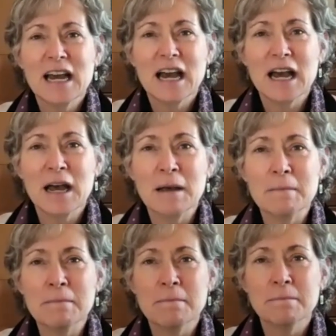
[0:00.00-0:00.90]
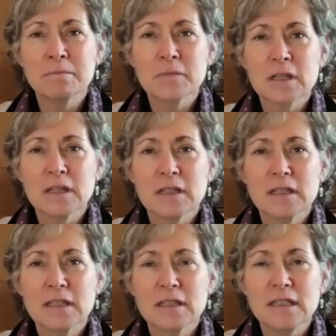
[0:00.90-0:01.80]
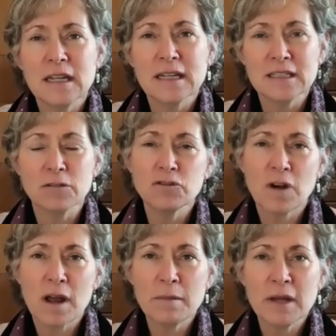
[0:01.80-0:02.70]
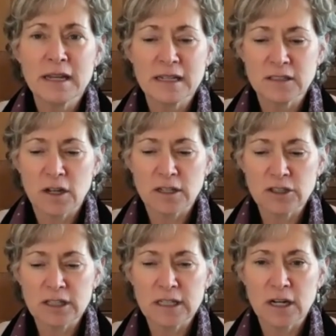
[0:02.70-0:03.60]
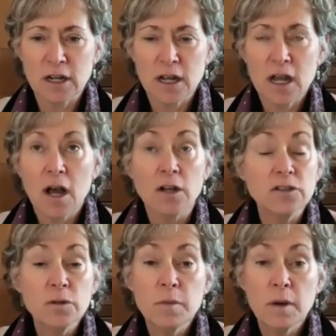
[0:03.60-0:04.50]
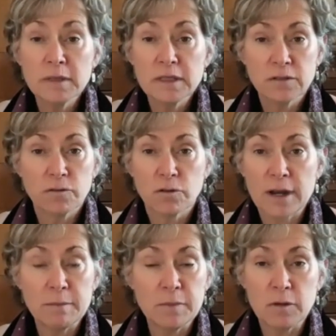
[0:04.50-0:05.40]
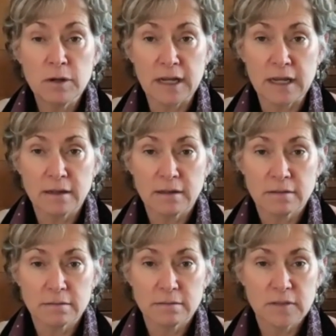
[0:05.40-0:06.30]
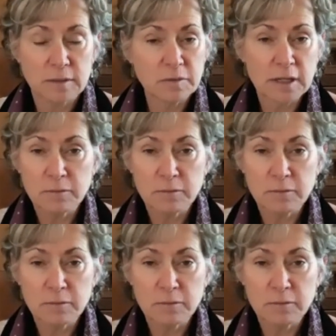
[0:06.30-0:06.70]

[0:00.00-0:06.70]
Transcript: So trauma, exhaustion, also moments of great beauty. Sometimes